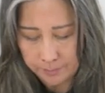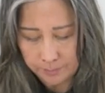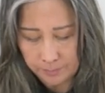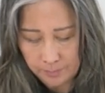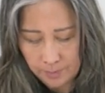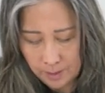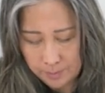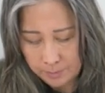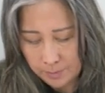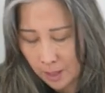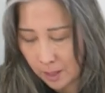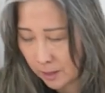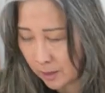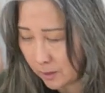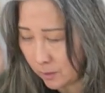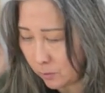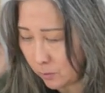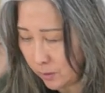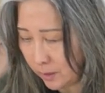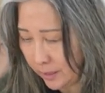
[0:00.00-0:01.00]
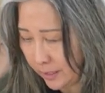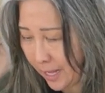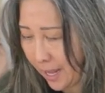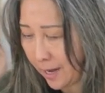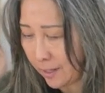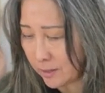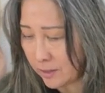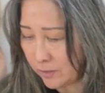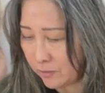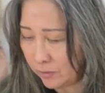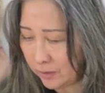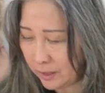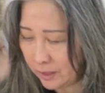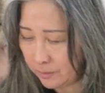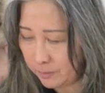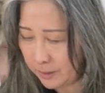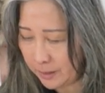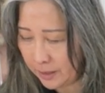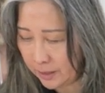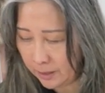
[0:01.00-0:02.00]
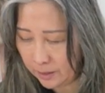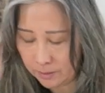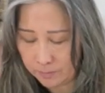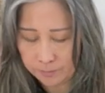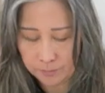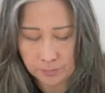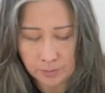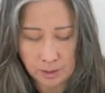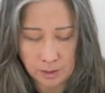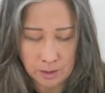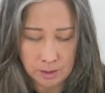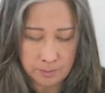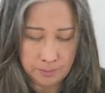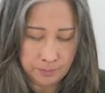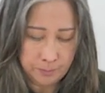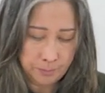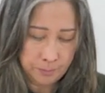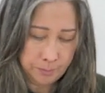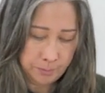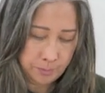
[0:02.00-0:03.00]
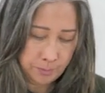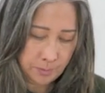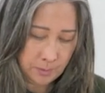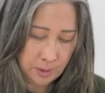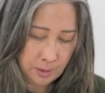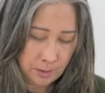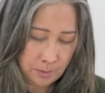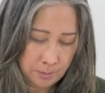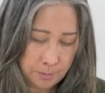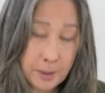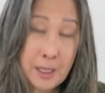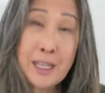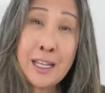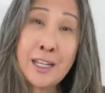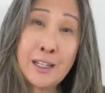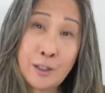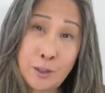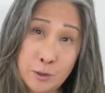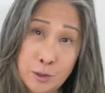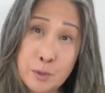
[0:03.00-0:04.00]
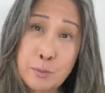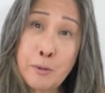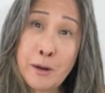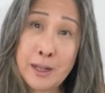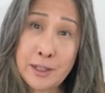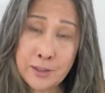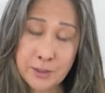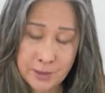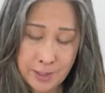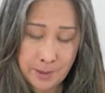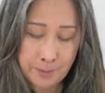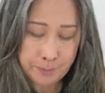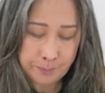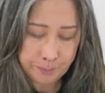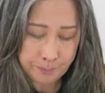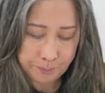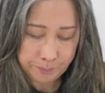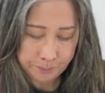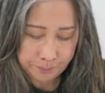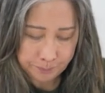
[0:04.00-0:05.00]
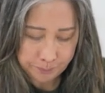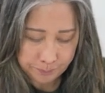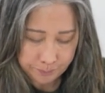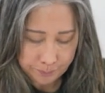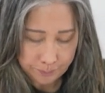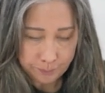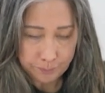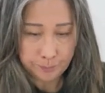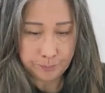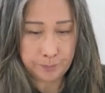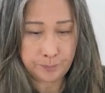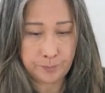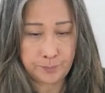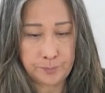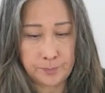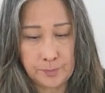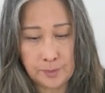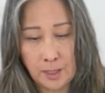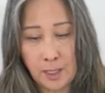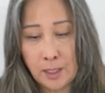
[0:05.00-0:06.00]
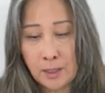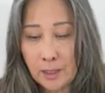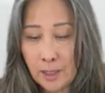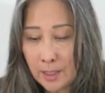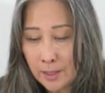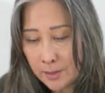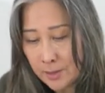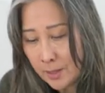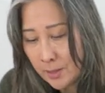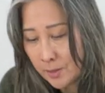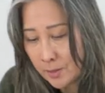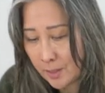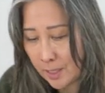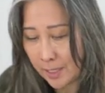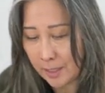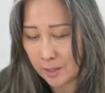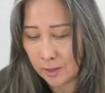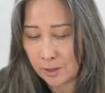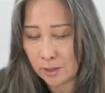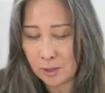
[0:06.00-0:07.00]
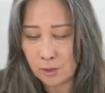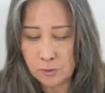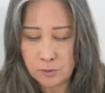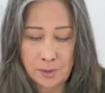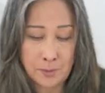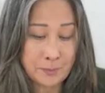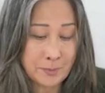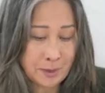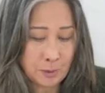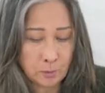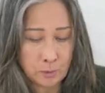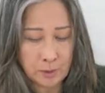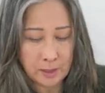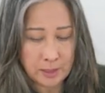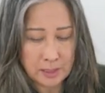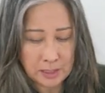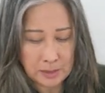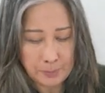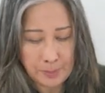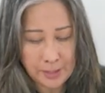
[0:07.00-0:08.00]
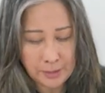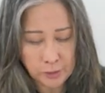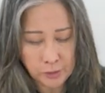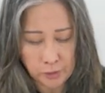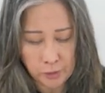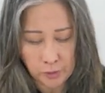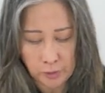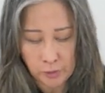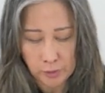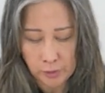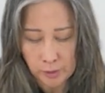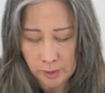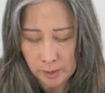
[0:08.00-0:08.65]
I'm not going to really actively be picking those brands up. Unless it's like, you know, something really special,